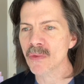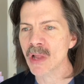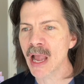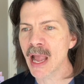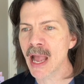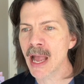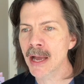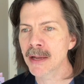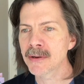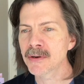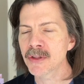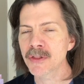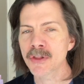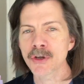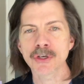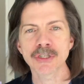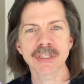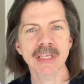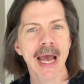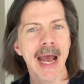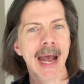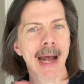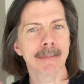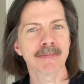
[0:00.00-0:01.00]
and
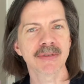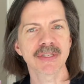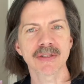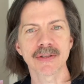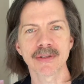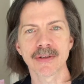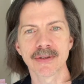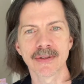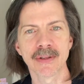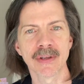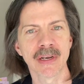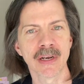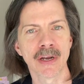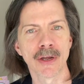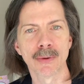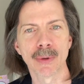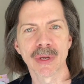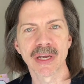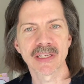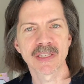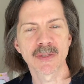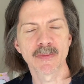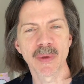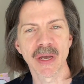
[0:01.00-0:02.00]
there's absolutely no
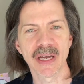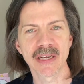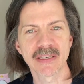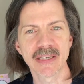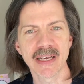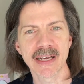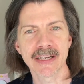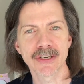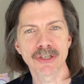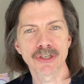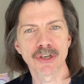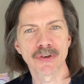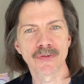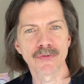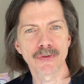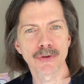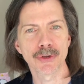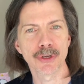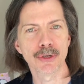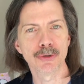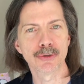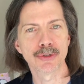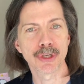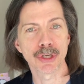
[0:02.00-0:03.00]
expectation for
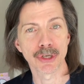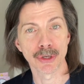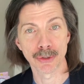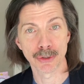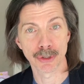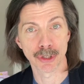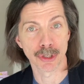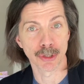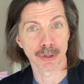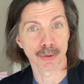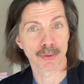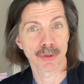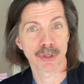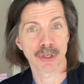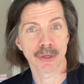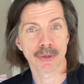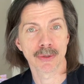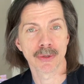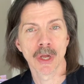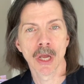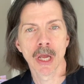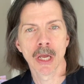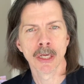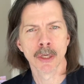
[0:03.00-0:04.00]
you to, to, to
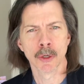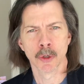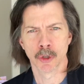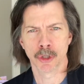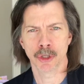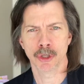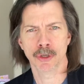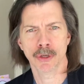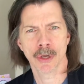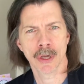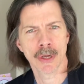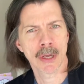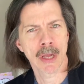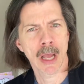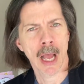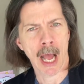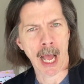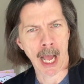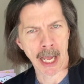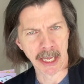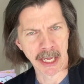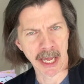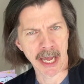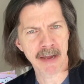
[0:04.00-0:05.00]

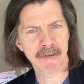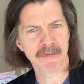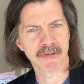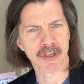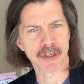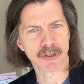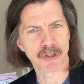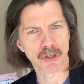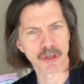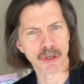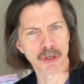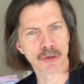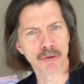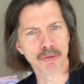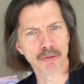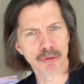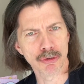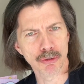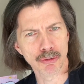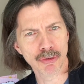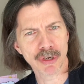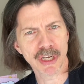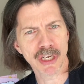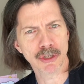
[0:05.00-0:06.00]
I gave this to you,
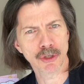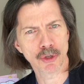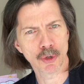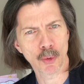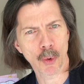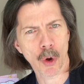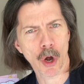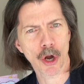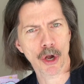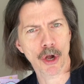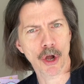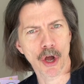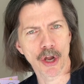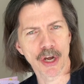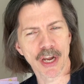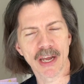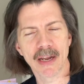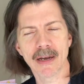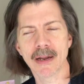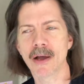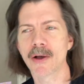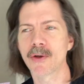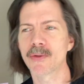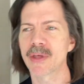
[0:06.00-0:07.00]
you need to work on
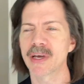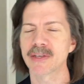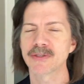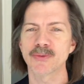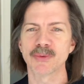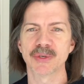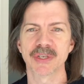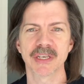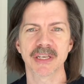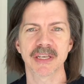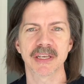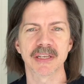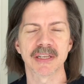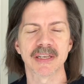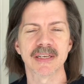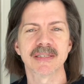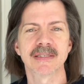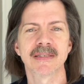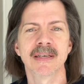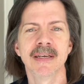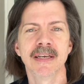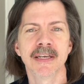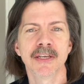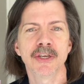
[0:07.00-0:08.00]
it. Oh, that's ridiculous.
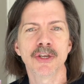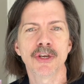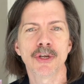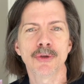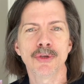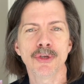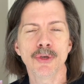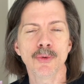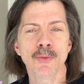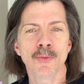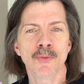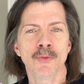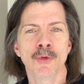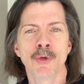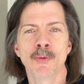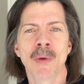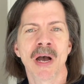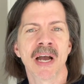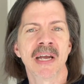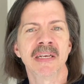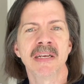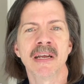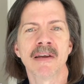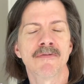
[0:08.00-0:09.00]
You know, you, you
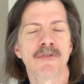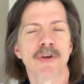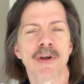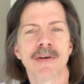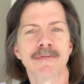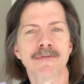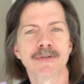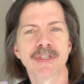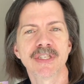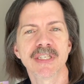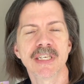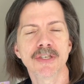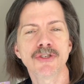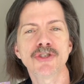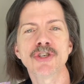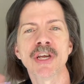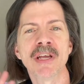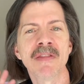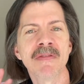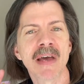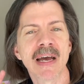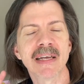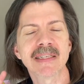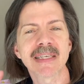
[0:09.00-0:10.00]
might never ever stitch it
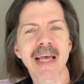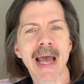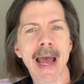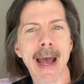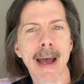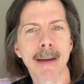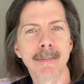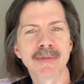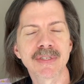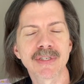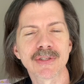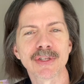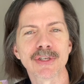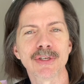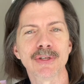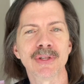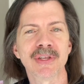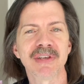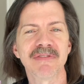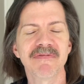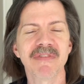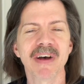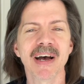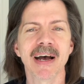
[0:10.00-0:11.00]
and that's
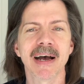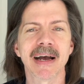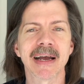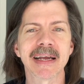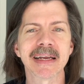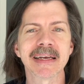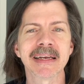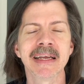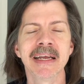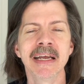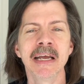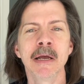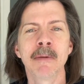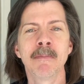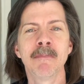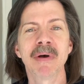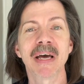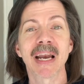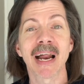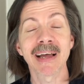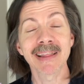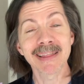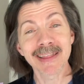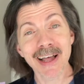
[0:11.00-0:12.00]
absolutely fine.
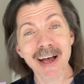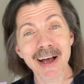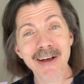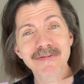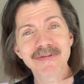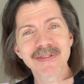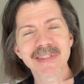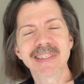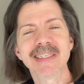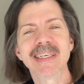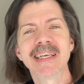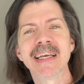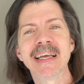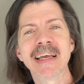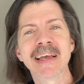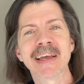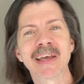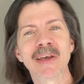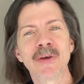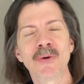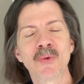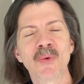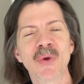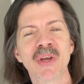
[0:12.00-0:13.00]
But I love seeing
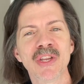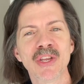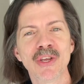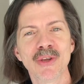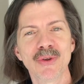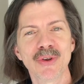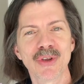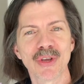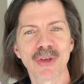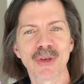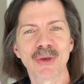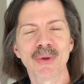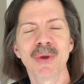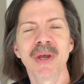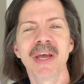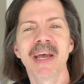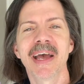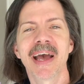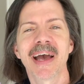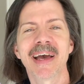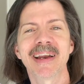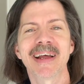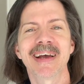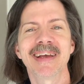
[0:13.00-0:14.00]
it when you do.
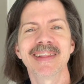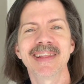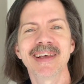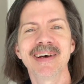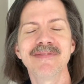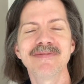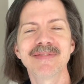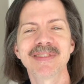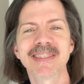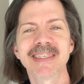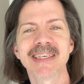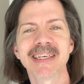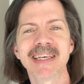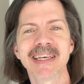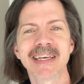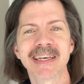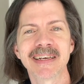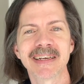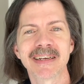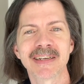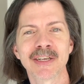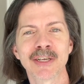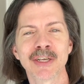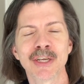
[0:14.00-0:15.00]
And I love
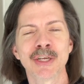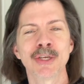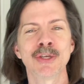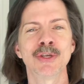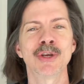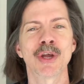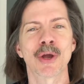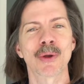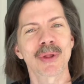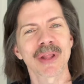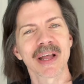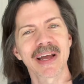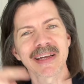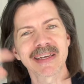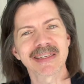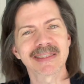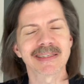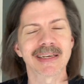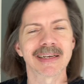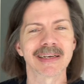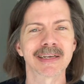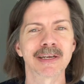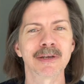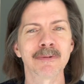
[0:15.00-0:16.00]
seeing, you know, like I
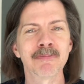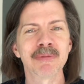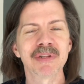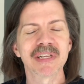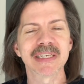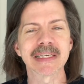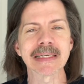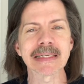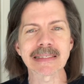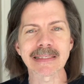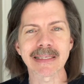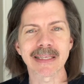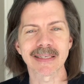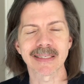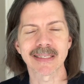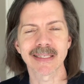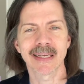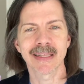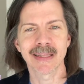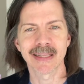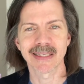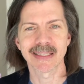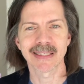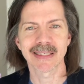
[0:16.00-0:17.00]
said, it completes the,
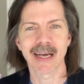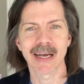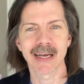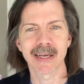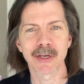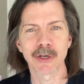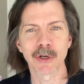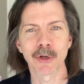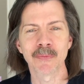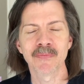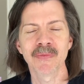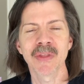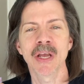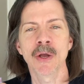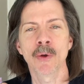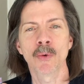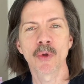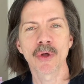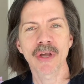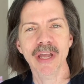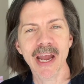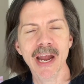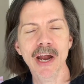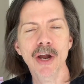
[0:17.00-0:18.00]
the cycle.
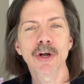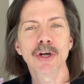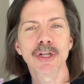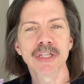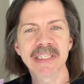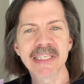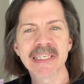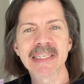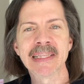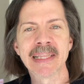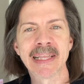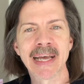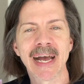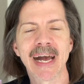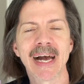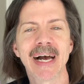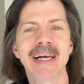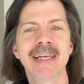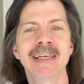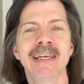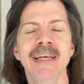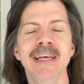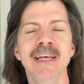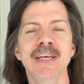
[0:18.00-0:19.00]
Well, Carol did
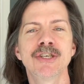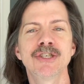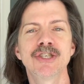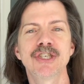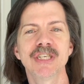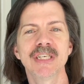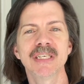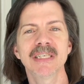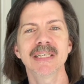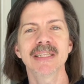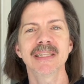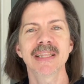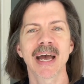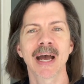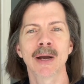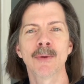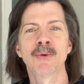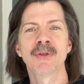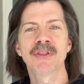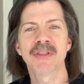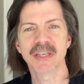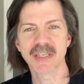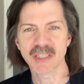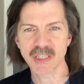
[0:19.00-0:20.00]
that. She did that
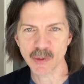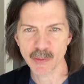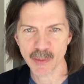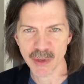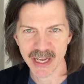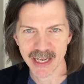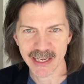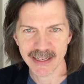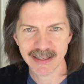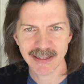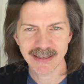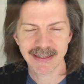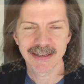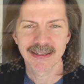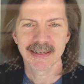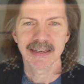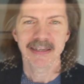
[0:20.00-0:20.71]
with this piece.